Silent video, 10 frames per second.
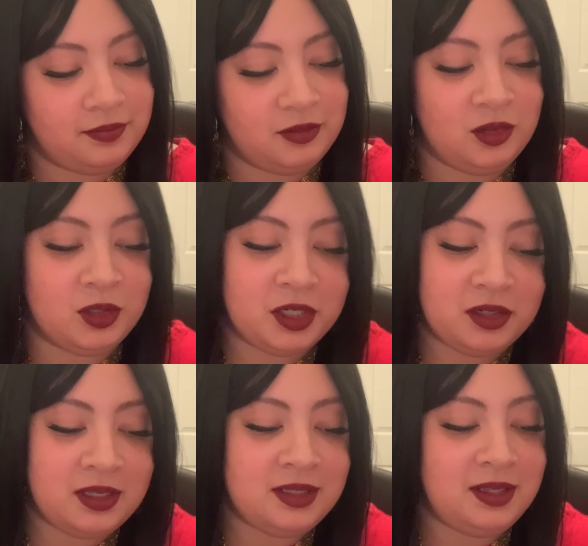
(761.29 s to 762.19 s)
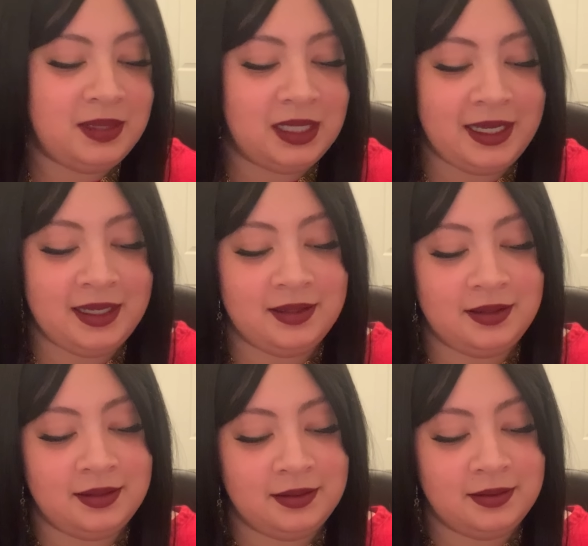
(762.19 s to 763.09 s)
Or this could be like
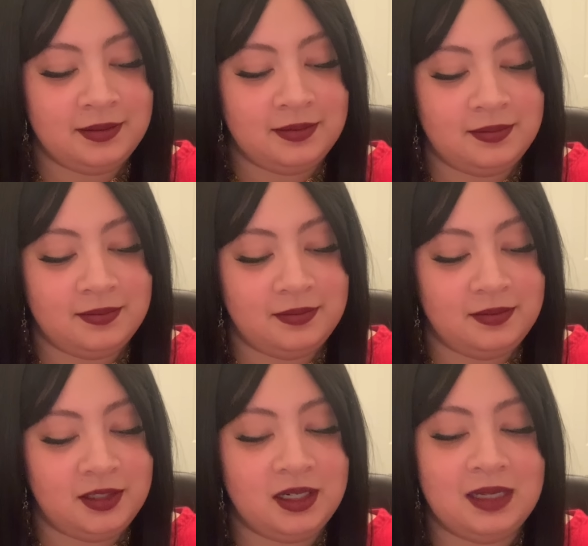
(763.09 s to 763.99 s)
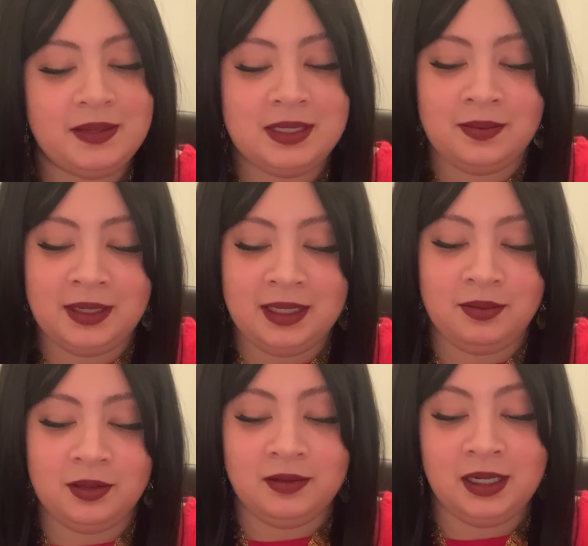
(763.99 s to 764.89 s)
you're helping somebody
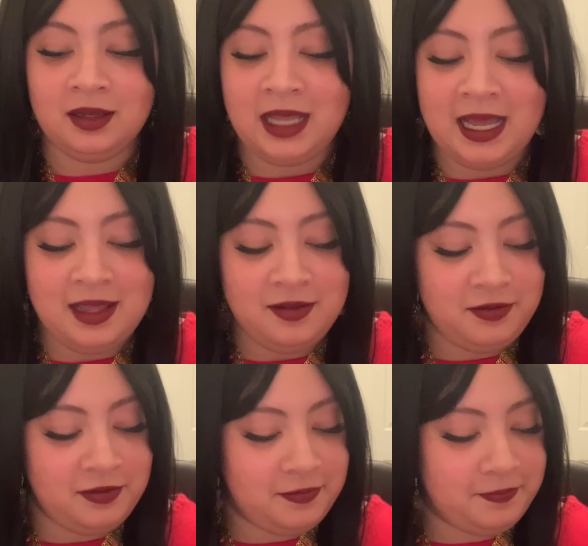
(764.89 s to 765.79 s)
improve their life.